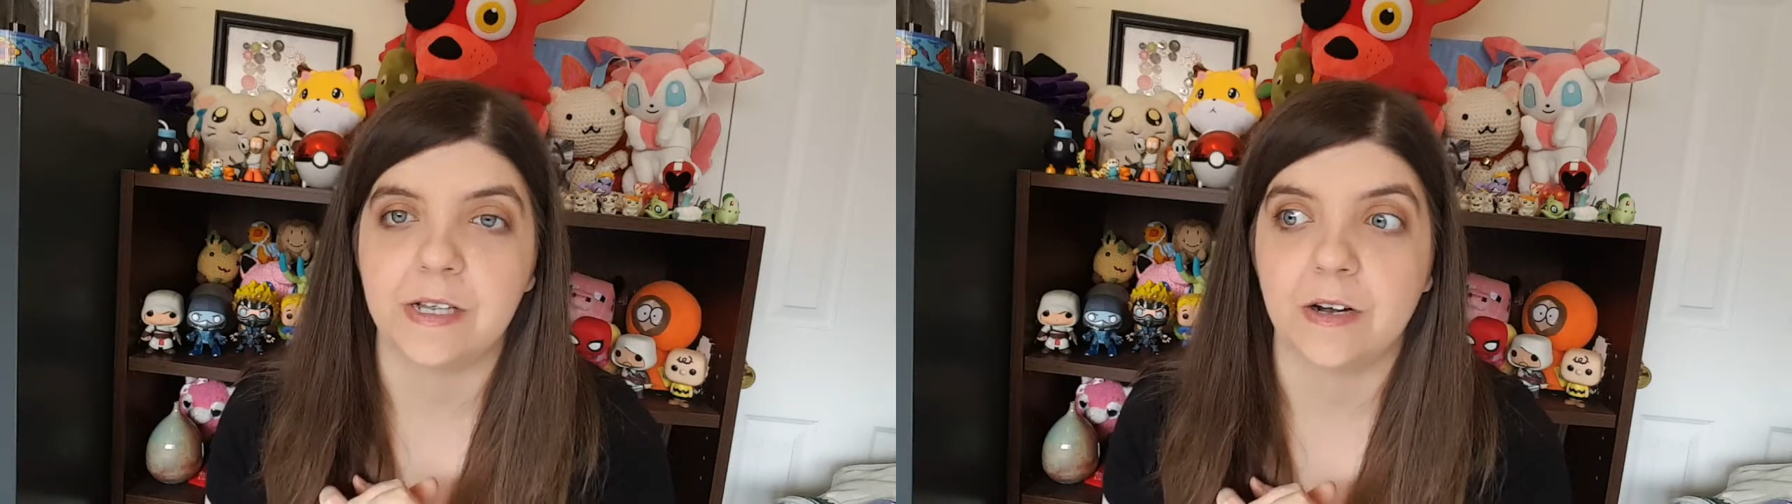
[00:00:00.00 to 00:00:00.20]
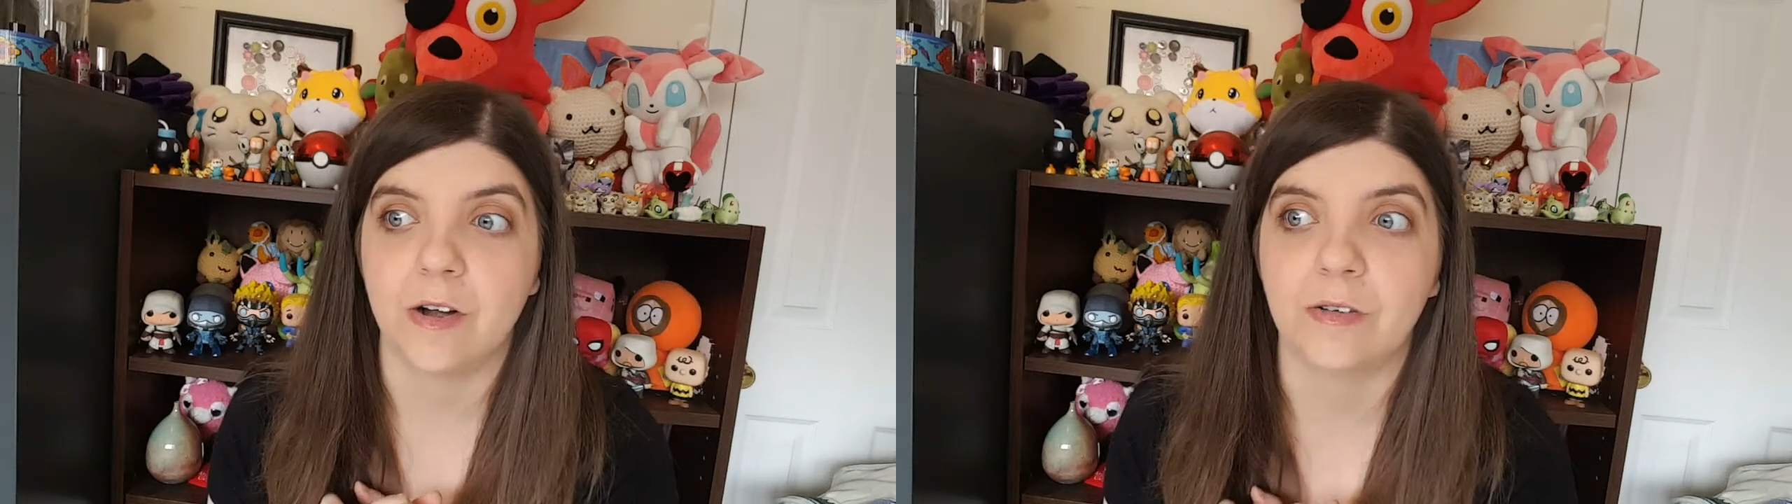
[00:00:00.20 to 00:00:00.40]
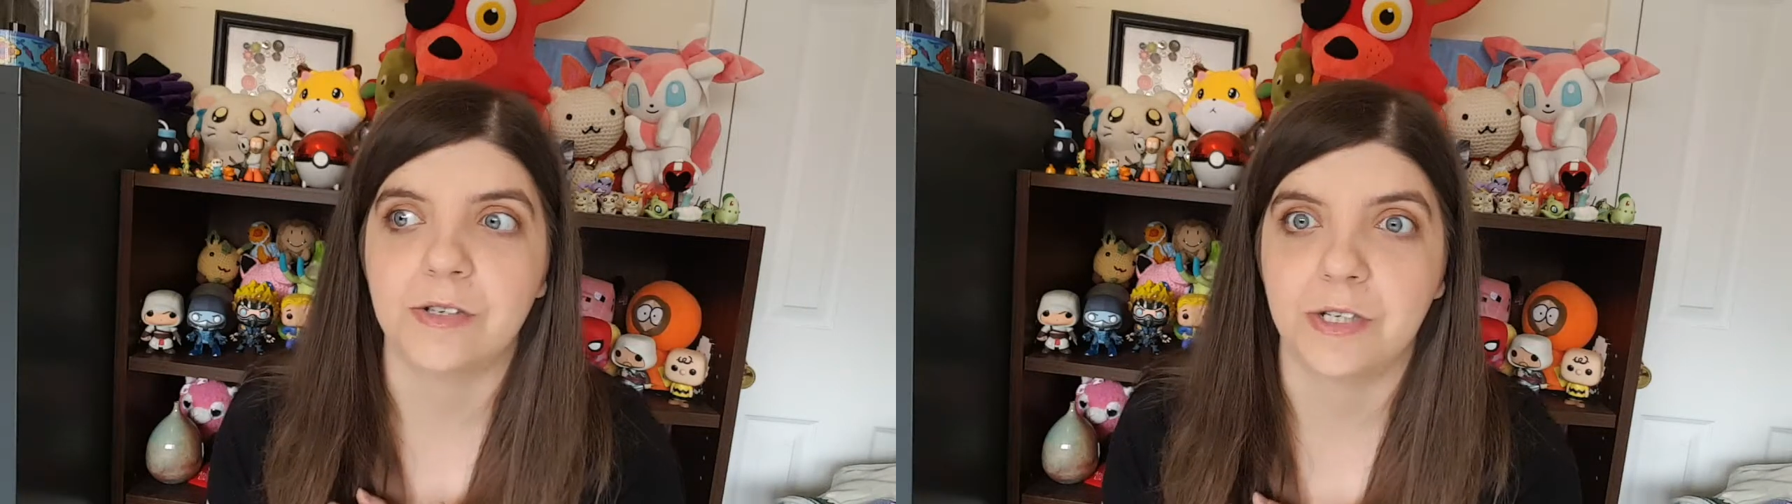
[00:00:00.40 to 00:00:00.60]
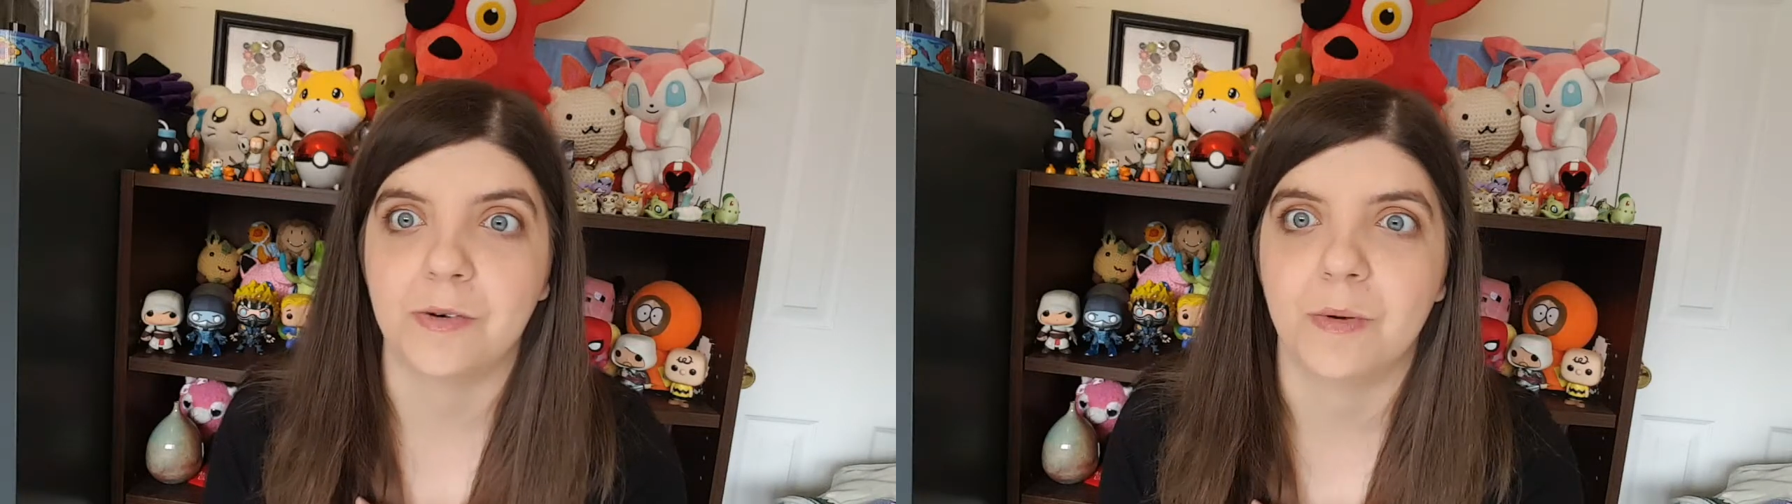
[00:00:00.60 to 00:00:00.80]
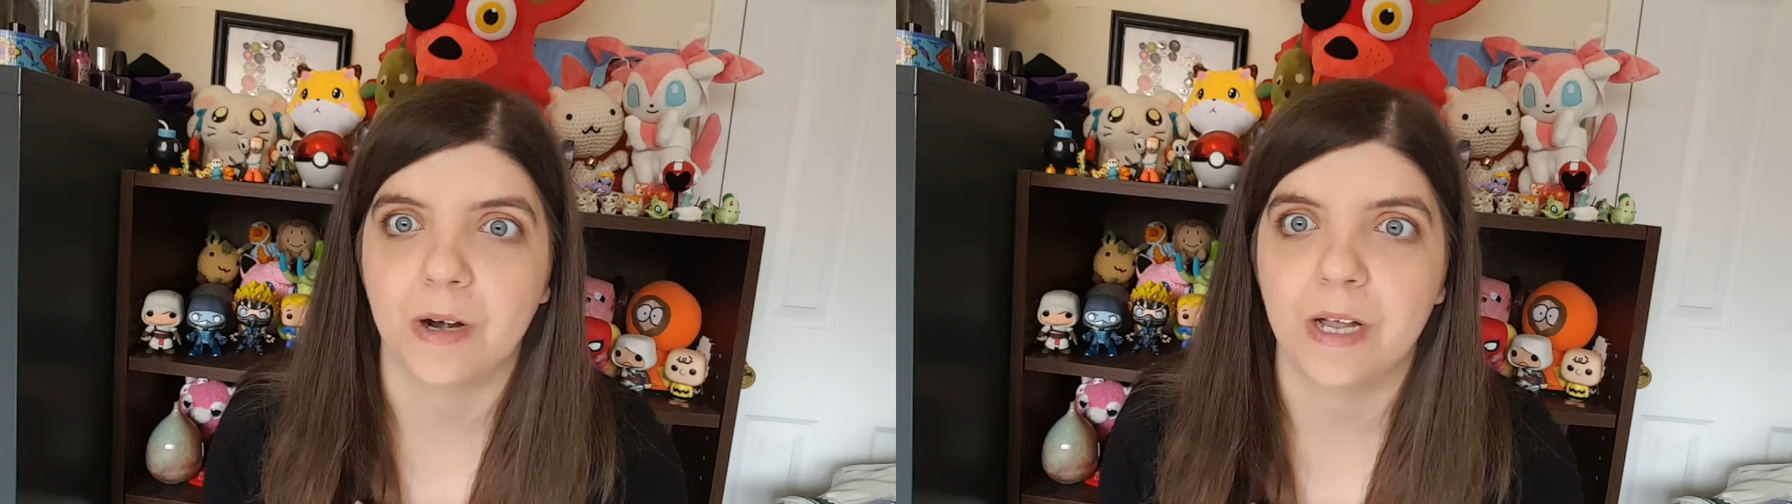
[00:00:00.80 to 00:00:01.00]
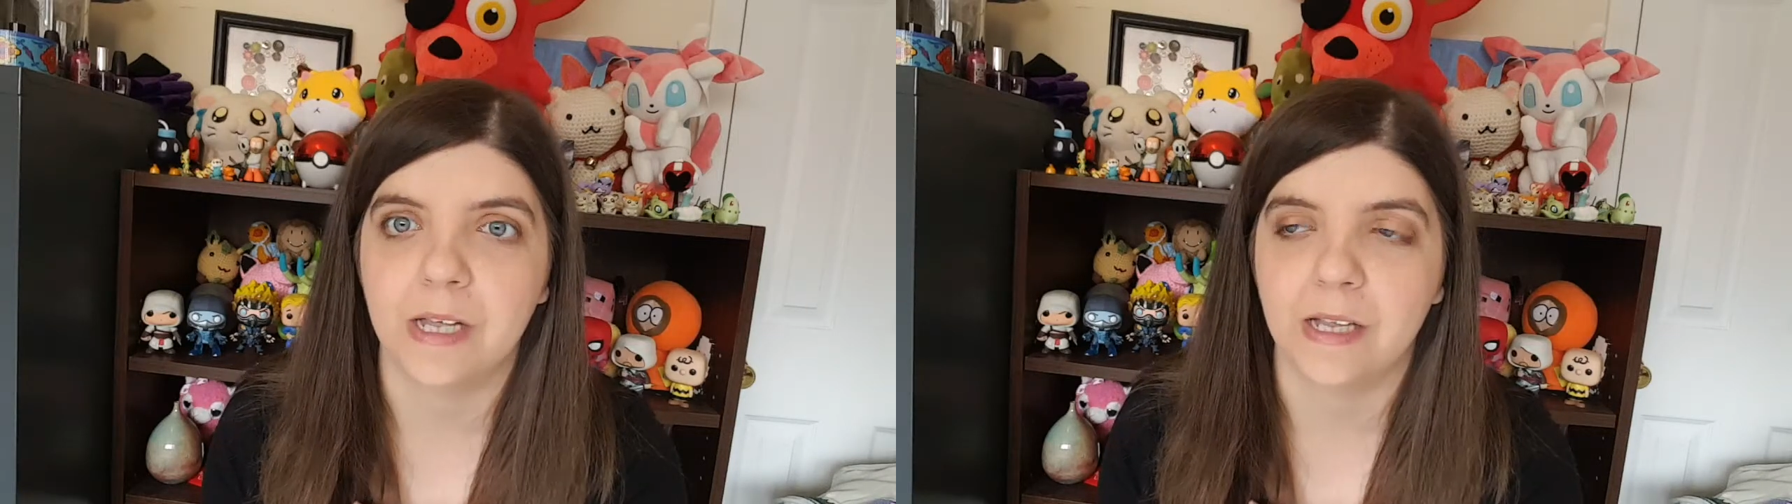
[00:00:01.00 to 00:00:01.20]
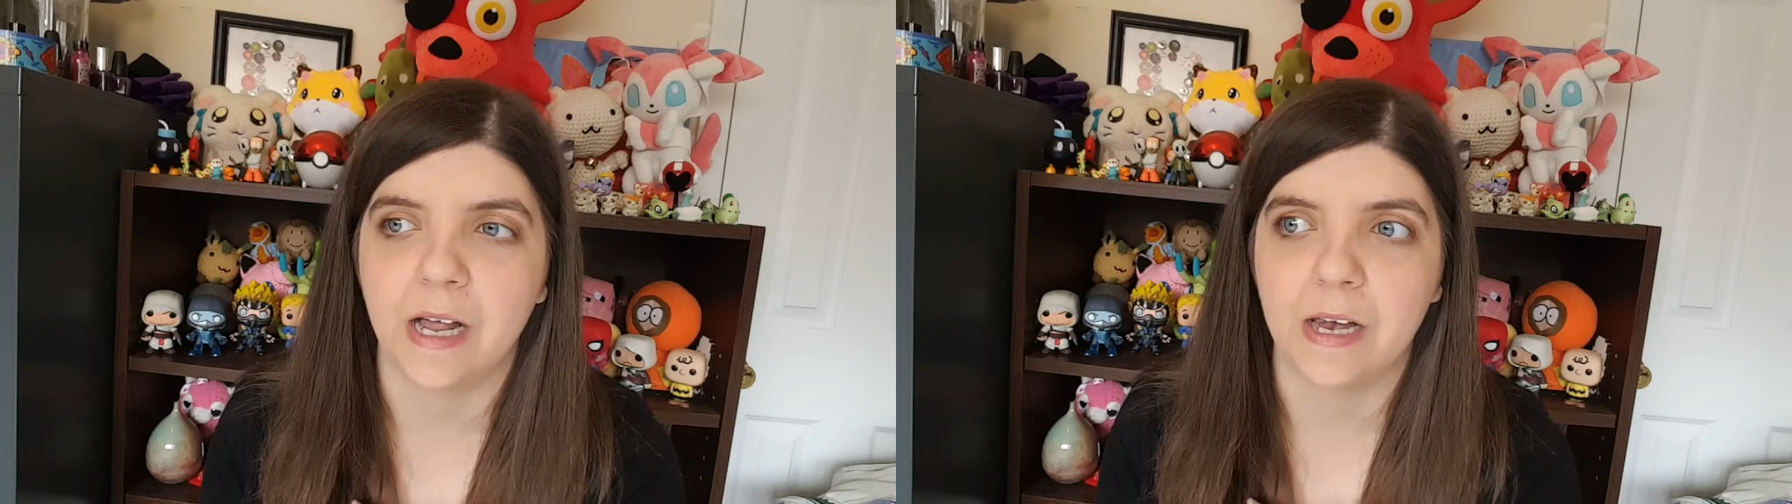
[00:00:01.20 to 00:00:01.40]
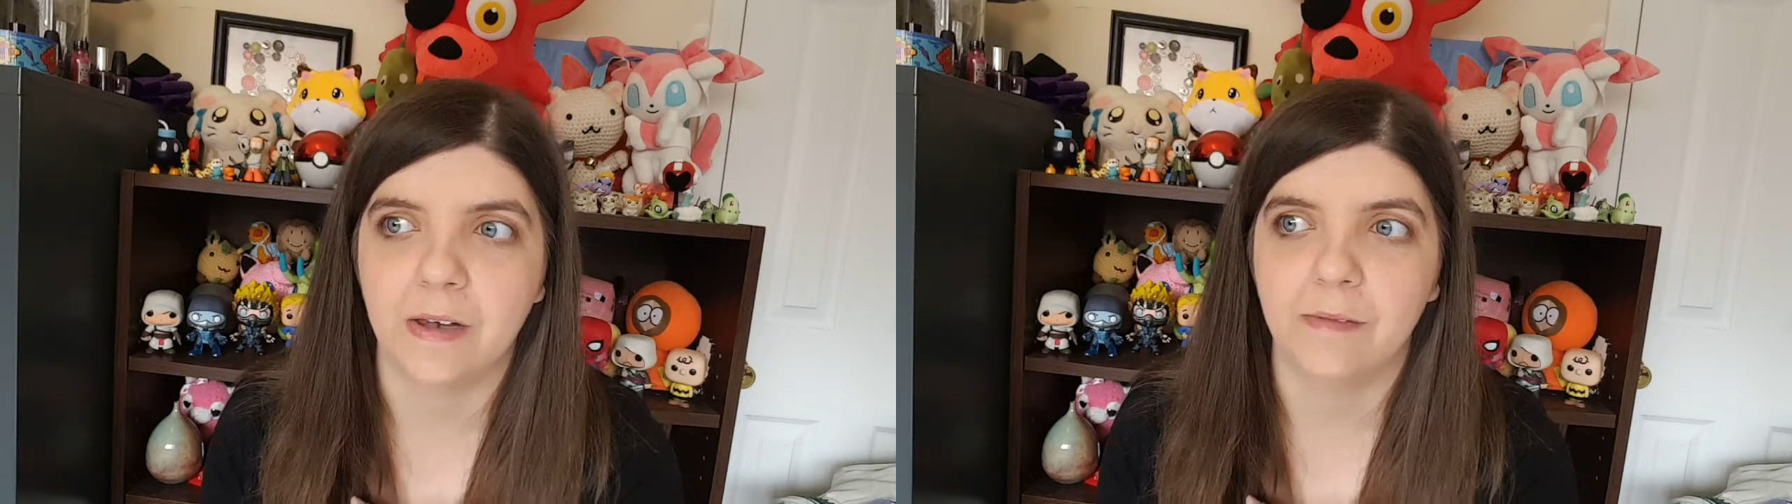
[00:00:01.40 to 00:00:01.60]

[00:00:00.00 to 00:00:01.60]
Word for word: they're all still working, that I'm